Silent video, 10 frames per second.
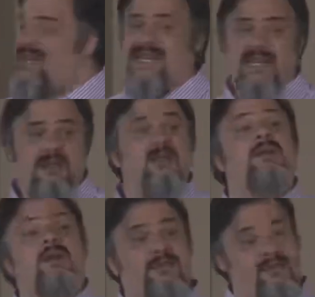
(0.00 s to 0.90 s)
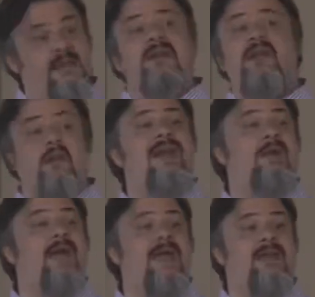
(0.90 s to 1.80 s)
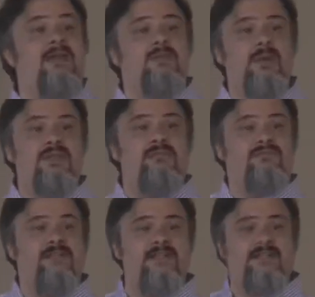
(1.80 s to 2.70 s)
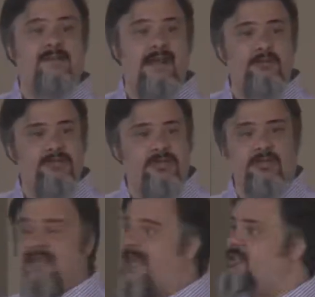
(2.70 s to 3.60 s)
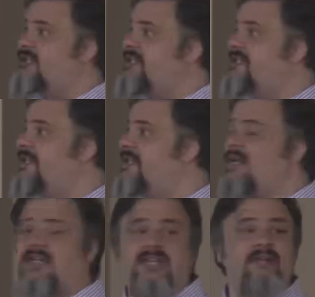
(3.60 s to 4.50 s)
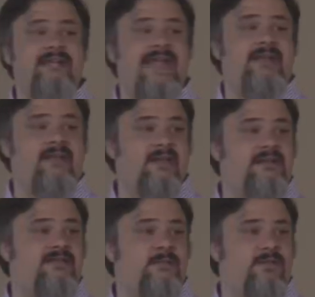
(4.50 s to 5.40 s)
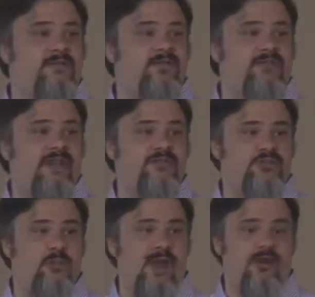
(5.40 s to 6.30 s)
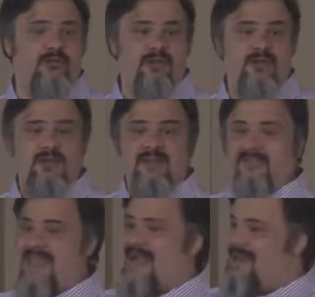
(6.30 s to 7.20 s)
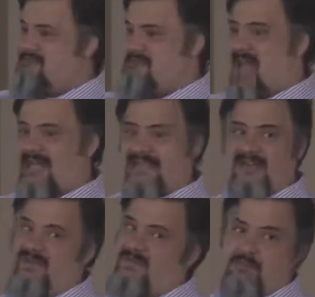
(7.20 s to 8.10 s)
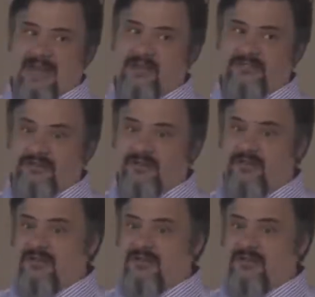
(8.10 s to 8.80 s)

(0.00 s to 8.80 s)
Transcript: pinning, and it kind of went away. When the French cybersecurity agency did it a year later in December of 2012, they got knocked out of every browser.